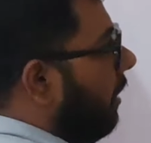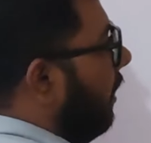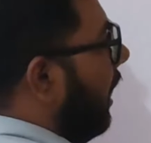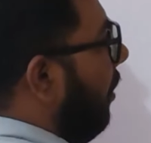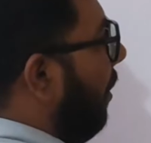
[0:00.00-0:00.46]

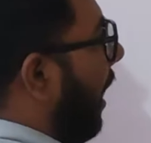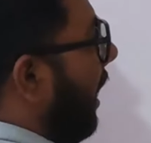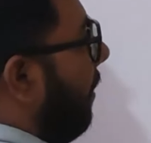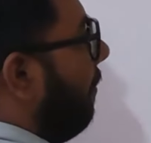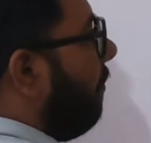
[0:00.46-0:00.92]
Now I
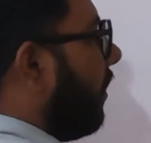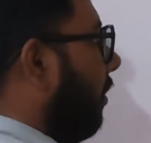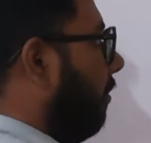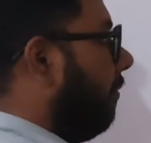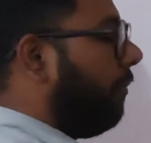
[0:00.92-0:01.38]

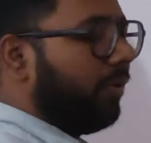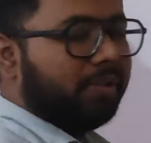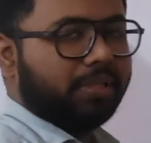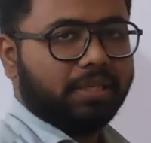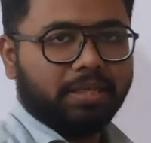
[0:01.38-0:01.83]
am,
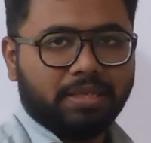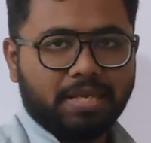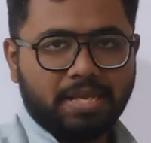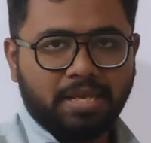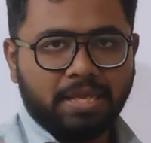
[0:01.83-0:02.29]
for
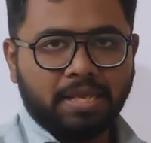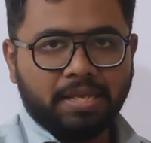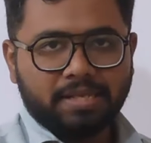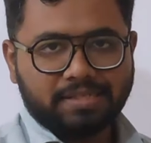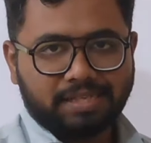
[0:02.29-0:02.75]
the
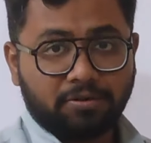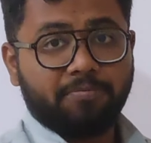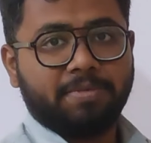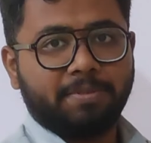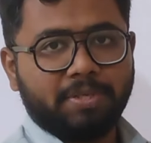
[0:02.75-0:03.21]
sake
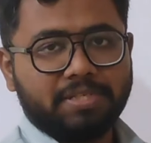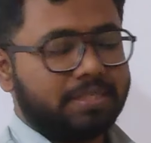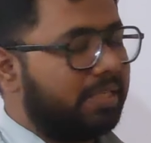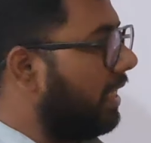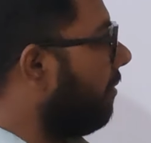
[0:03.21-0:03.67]
of
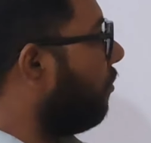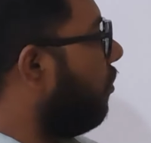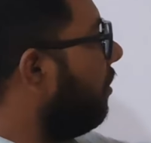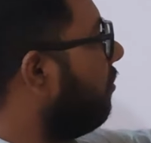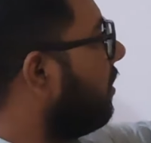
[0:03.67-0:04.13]
simplicity, I am
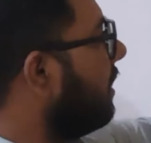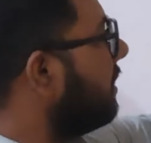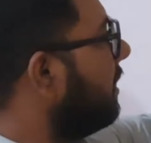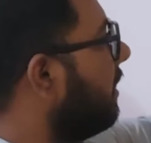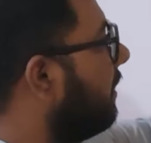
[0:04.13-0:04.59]
going to
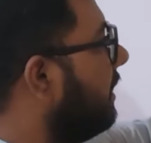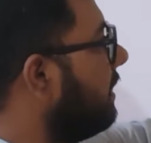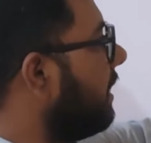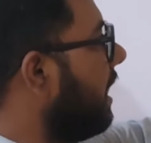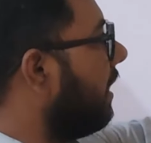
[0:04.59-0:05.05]
consider
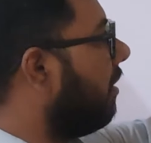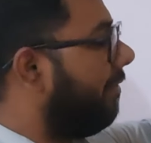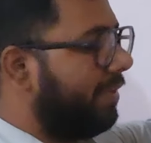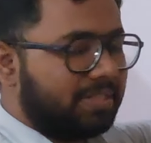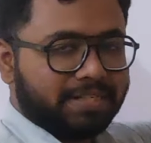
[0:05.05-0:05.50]
this angle
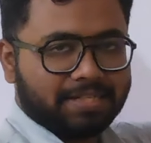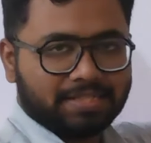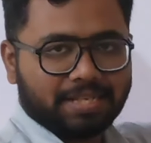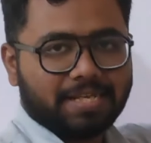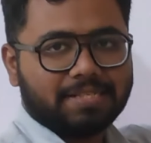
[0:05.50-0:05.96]
of
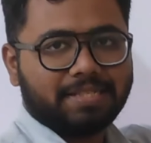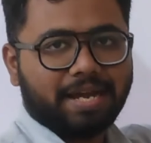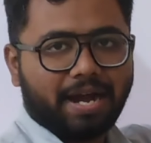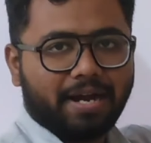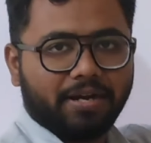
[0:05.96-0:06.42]
incidence as
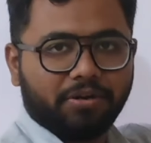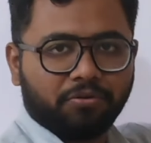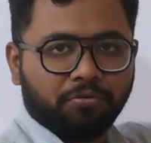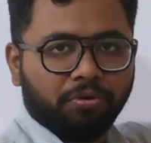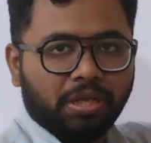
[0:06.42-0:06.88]
the
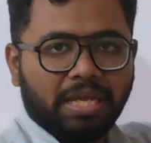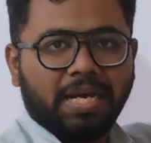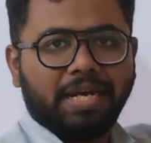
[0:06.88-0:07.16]
R2.